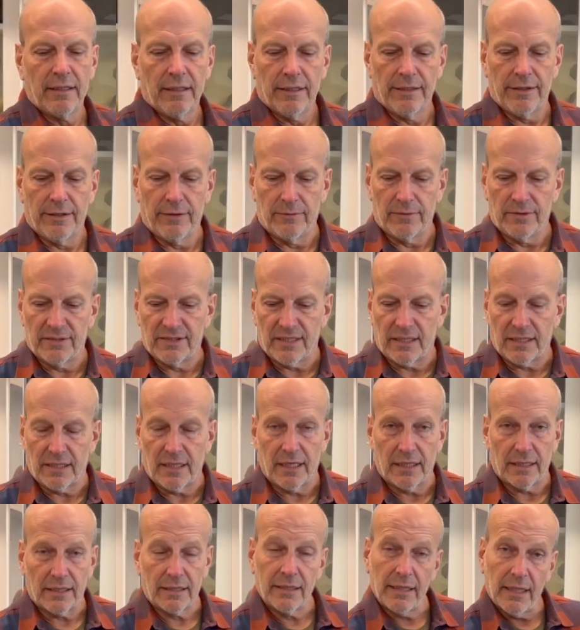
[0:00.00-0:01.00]
There was
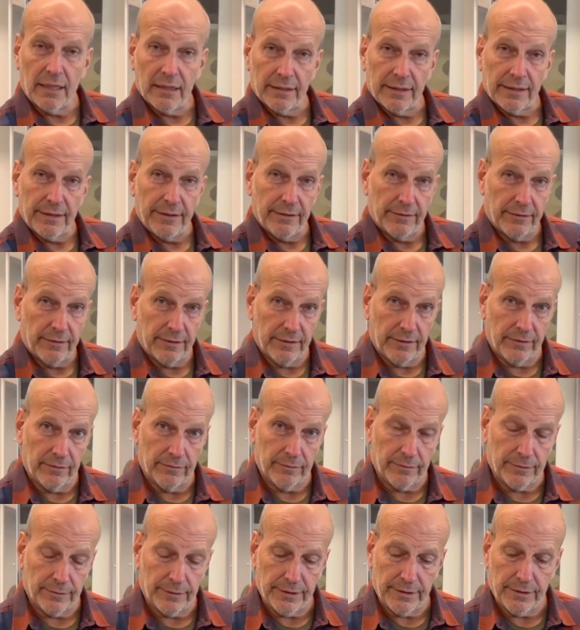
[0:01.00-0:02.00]
a gully or an
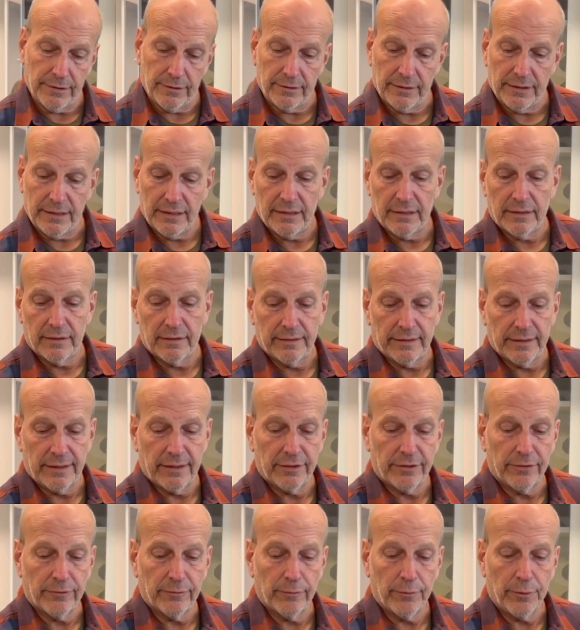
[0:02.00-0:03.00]
arroyo here, and it
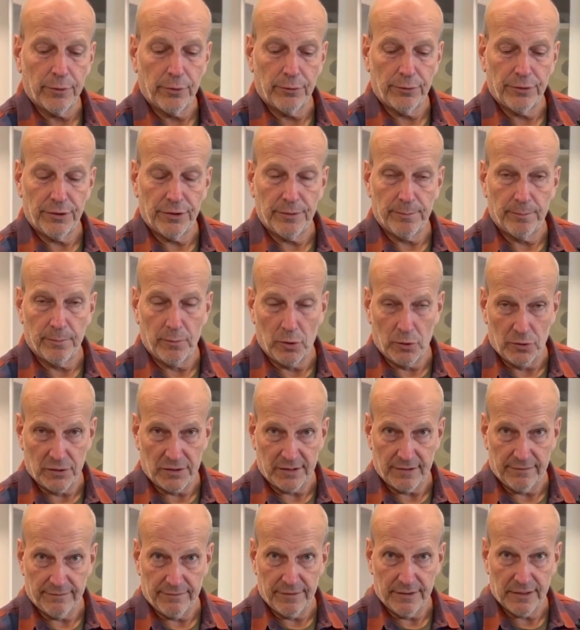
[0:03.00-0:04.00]
eroded most
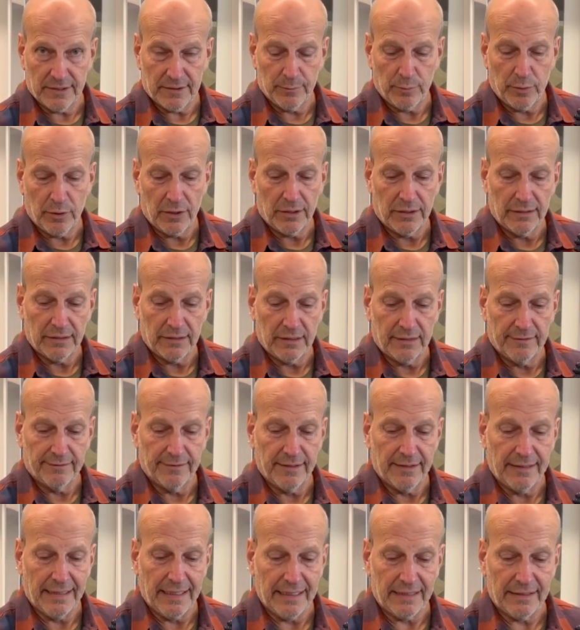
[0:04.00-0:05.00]
of this part of the
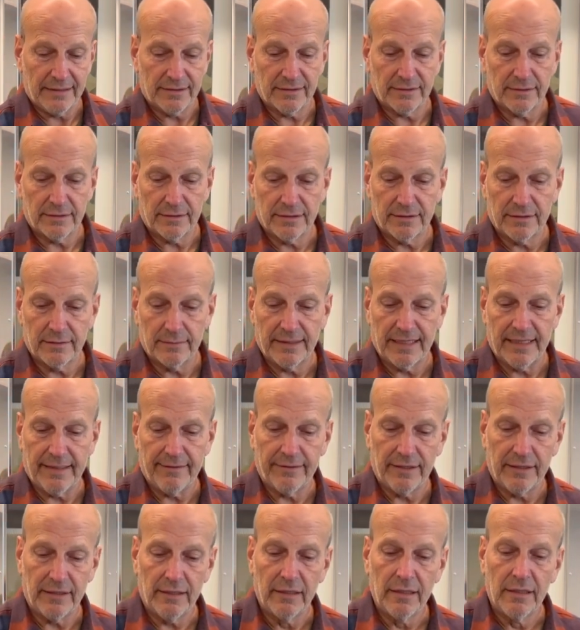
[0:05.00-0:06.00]
dinosaur. So we have
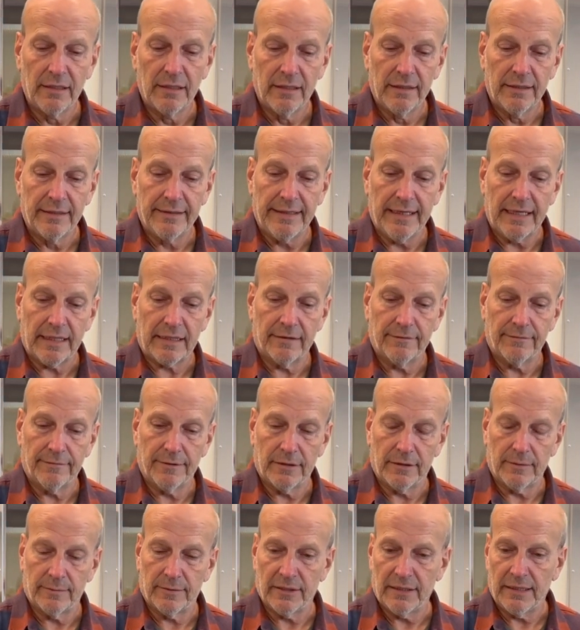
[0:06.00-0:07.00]
a neck
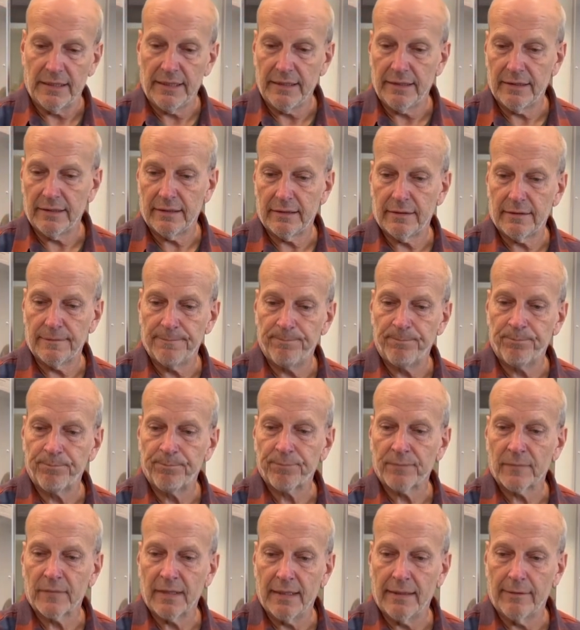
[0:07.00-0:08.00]
vertebra here
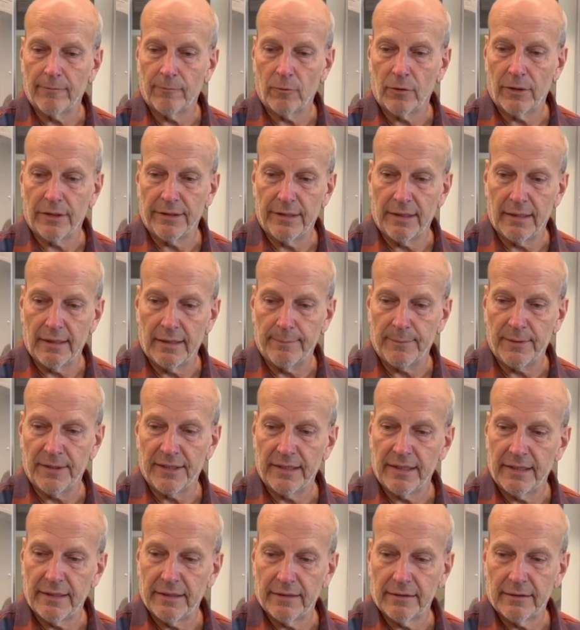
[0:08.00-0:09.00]
and one up in
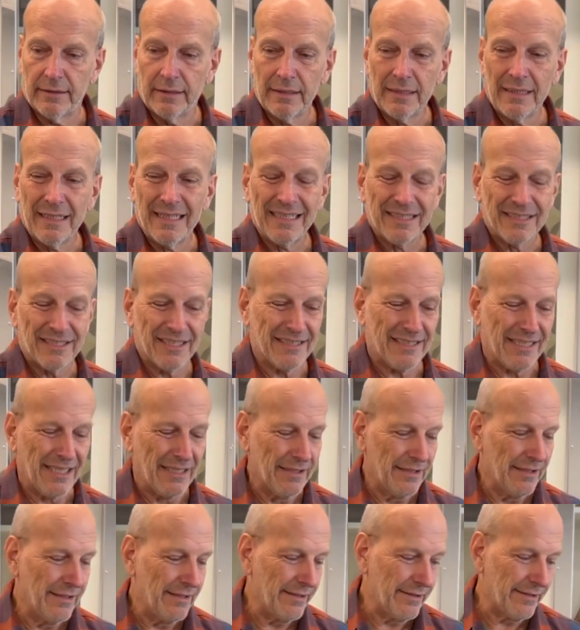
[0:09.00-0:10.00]
here. Just a
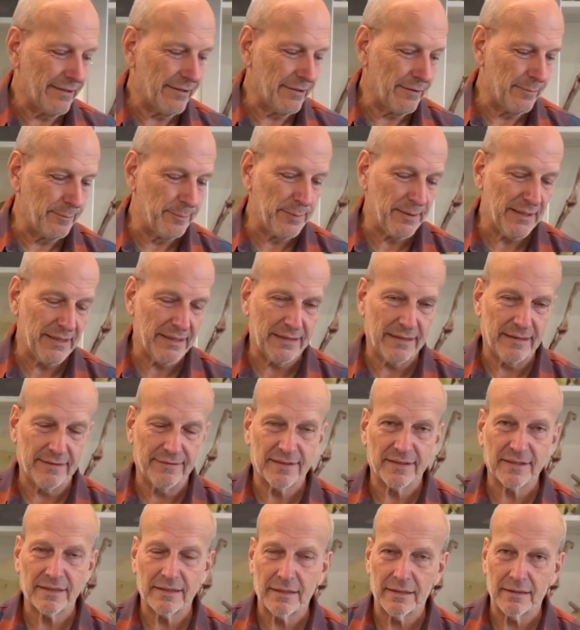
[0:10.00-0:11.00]
little bit of
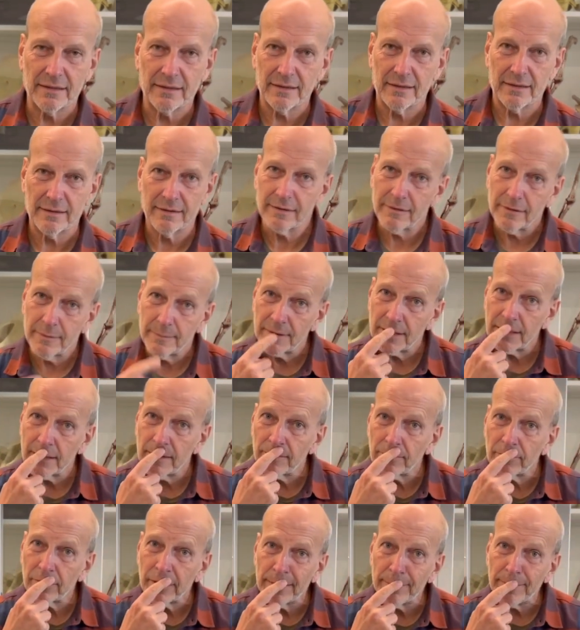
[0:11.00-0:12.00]
skull, a little bit
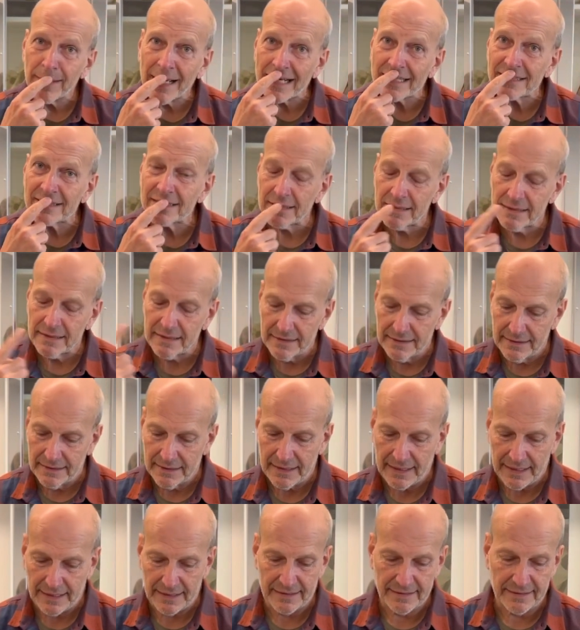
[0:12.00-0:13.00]
of premaxilla,
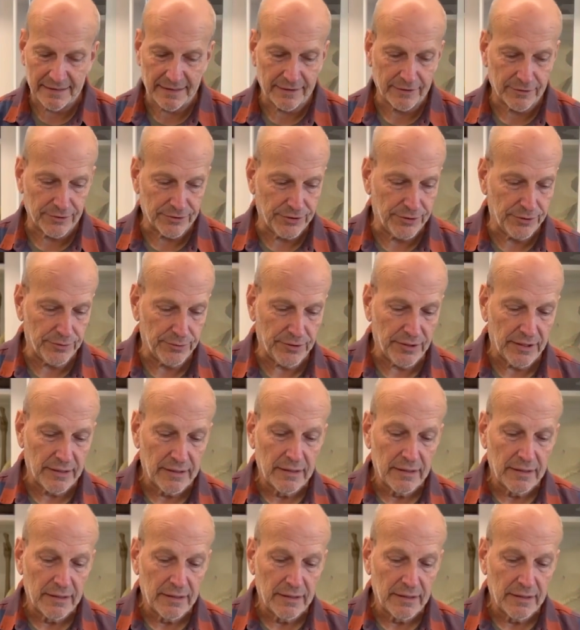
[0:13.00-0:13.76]
and a single tooth.